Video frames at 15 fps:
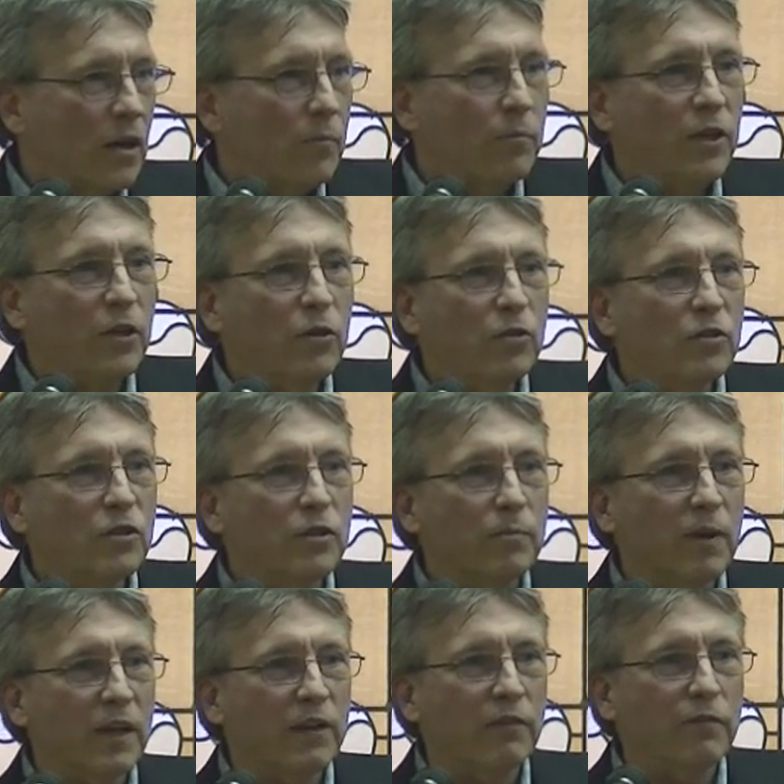be used to
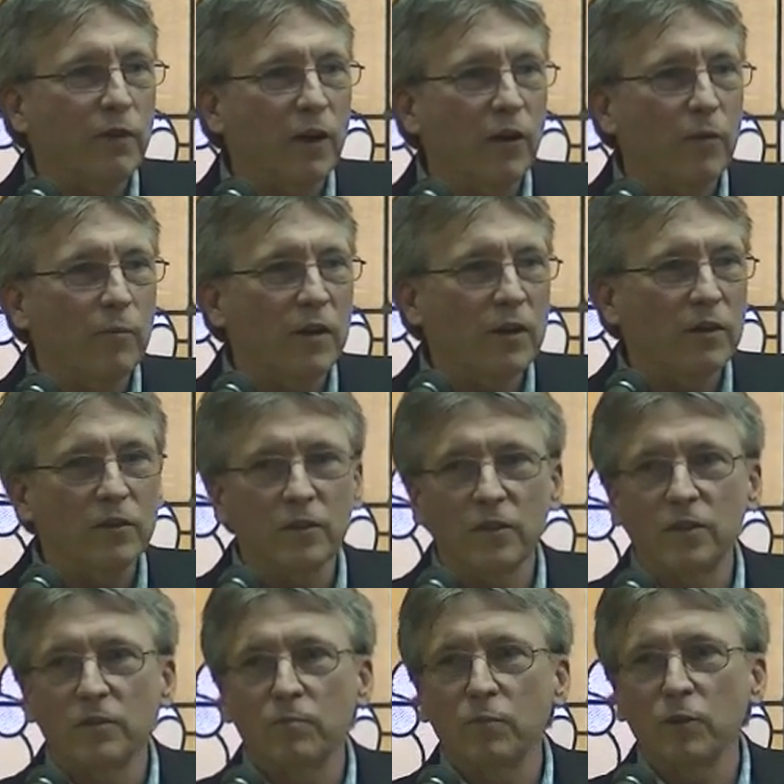pay the firemen
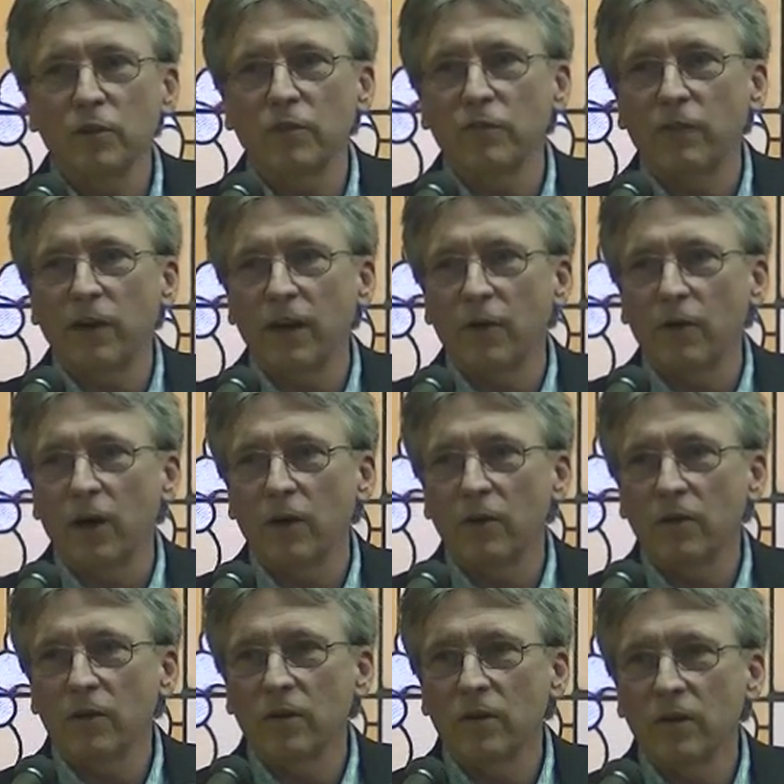to put the fire out?
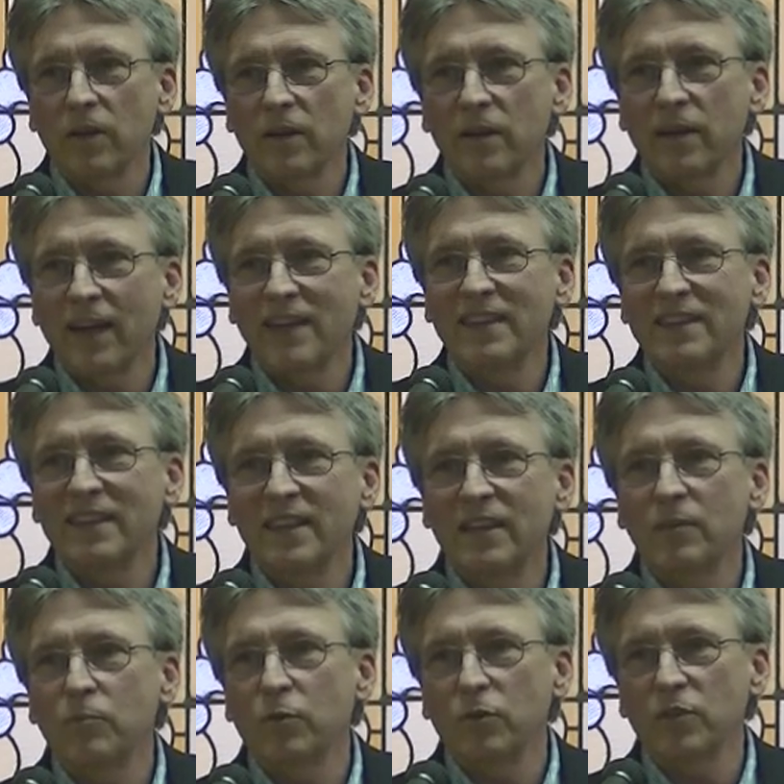
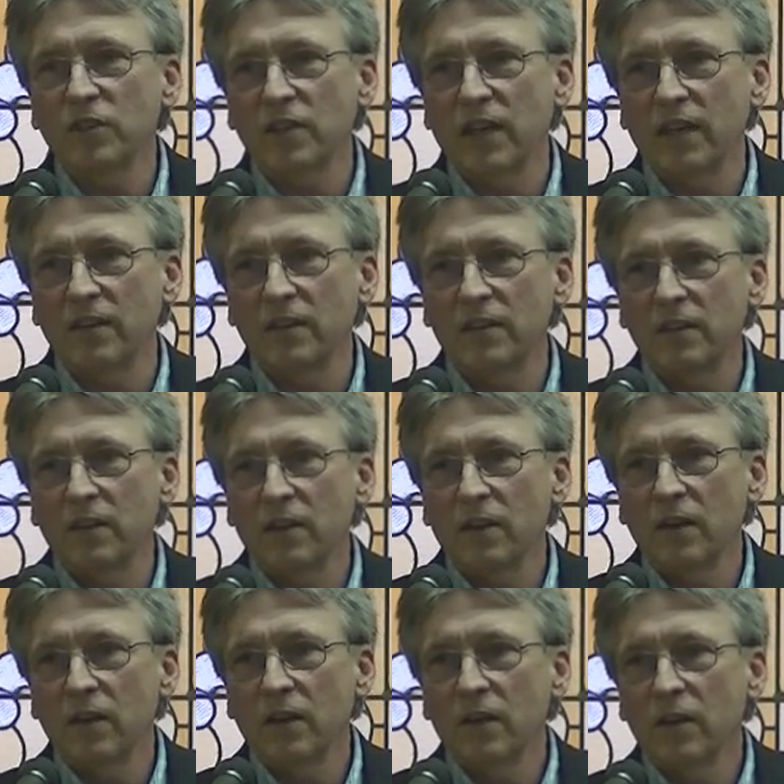19%
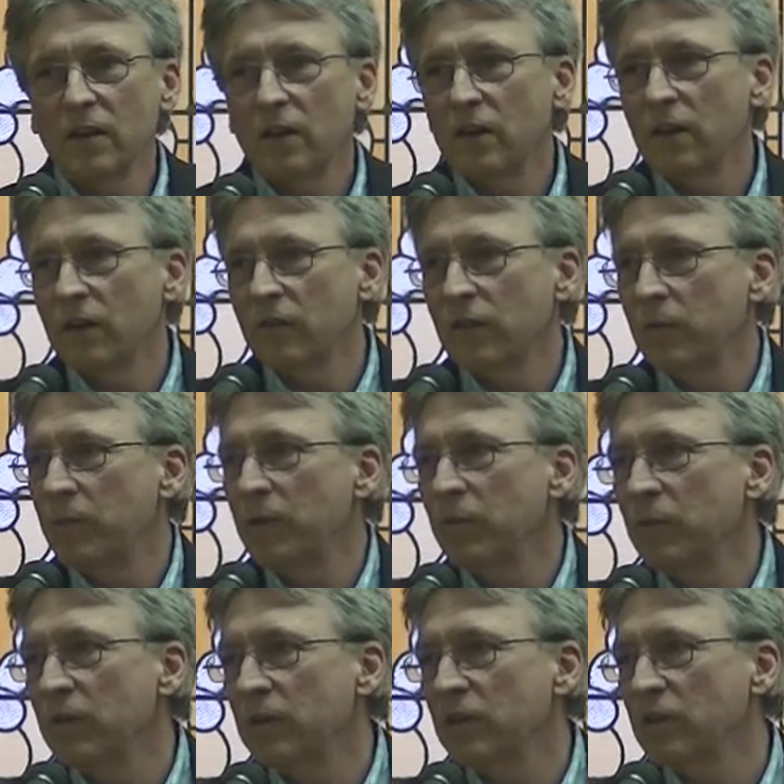of the
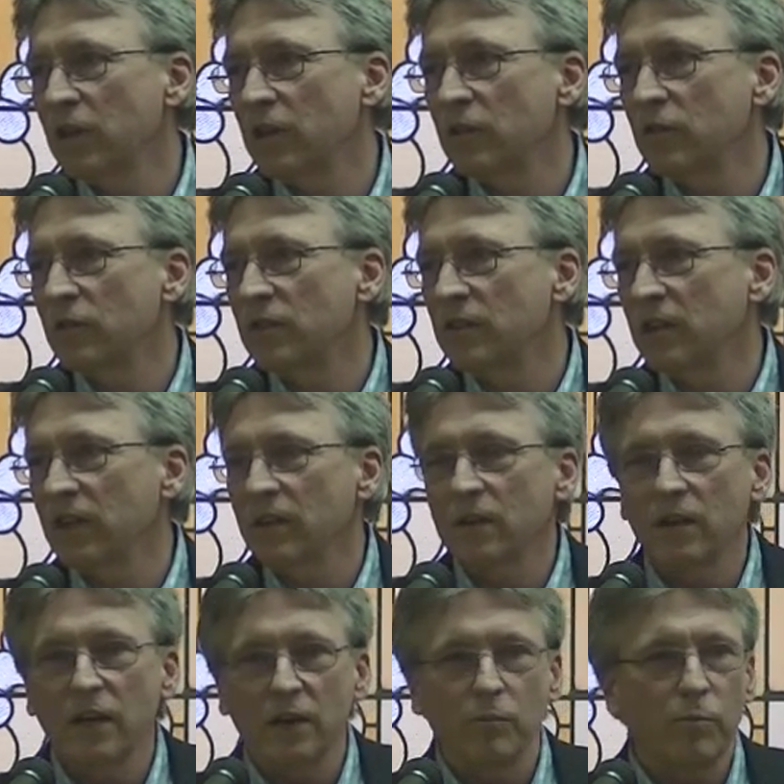people in this country say,
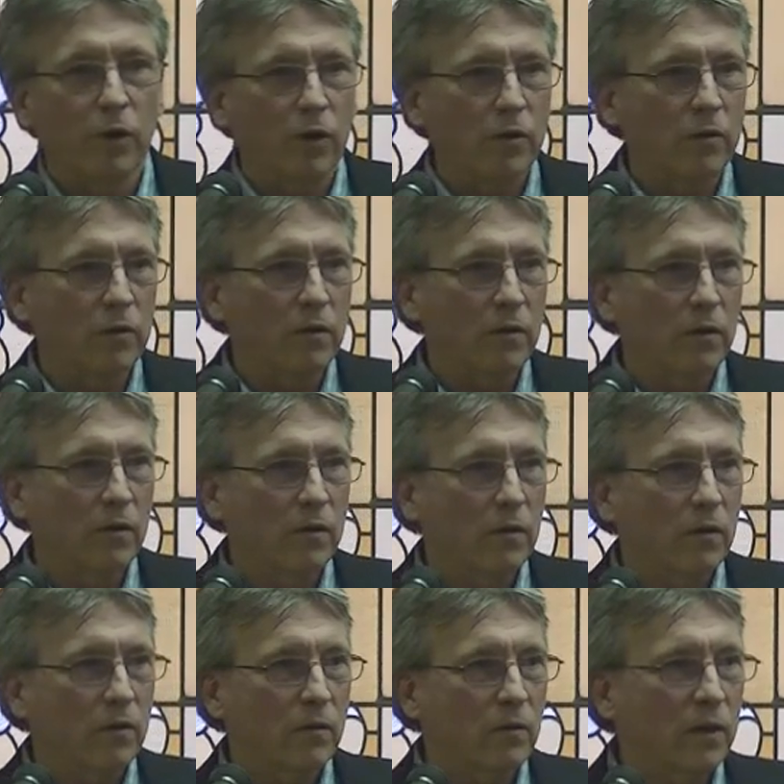let it burn,
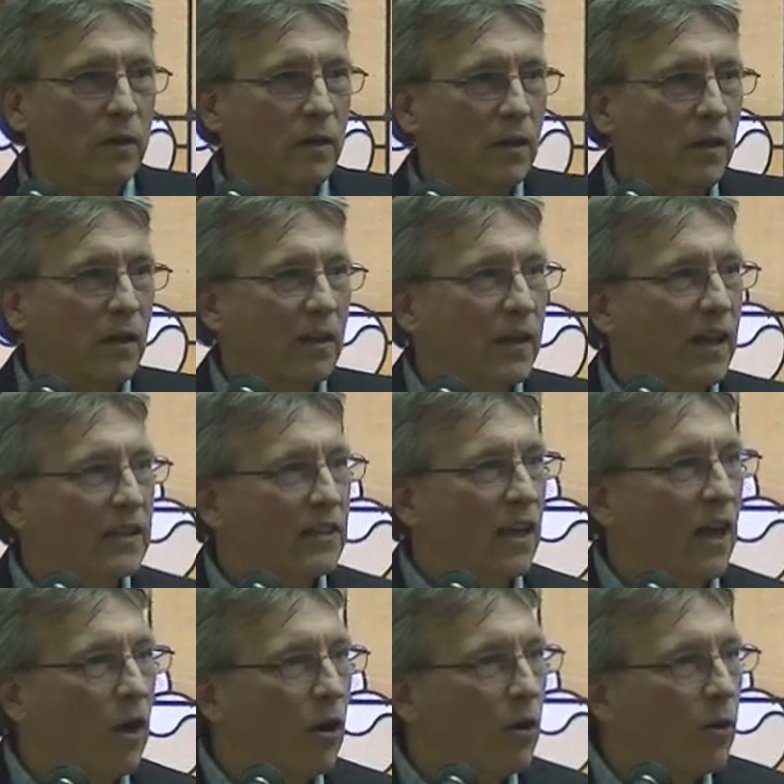right? That's
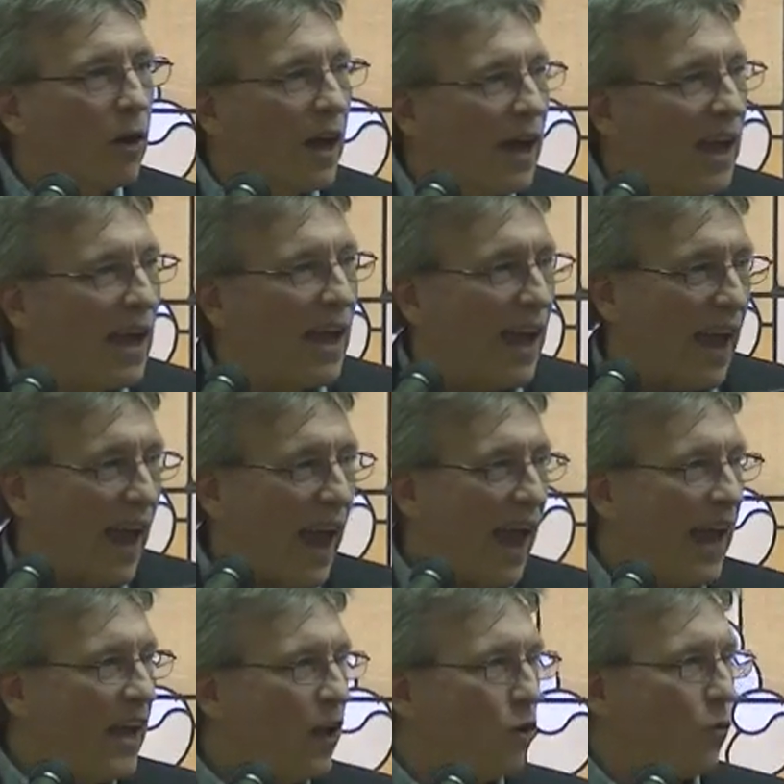how
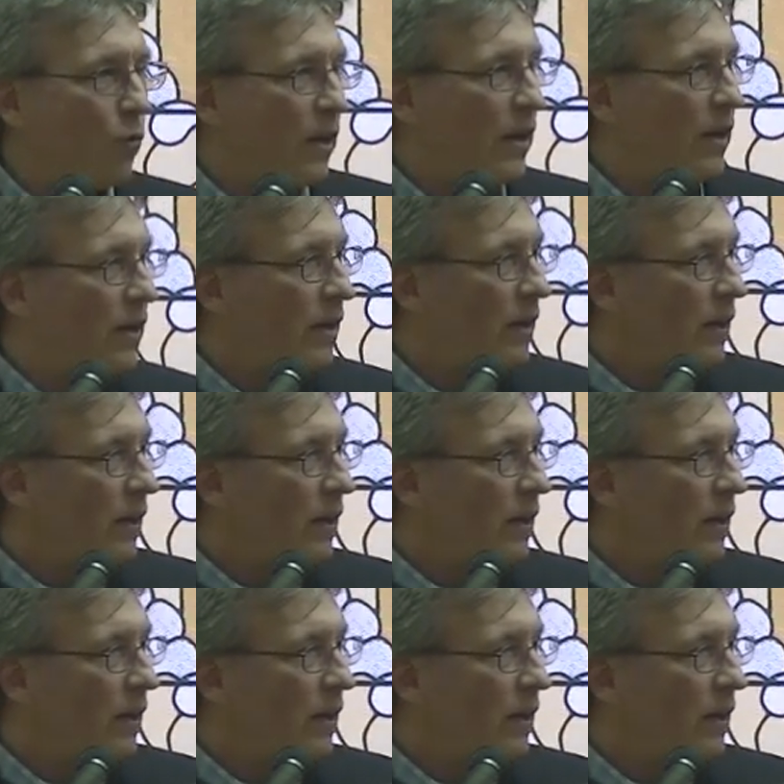angry,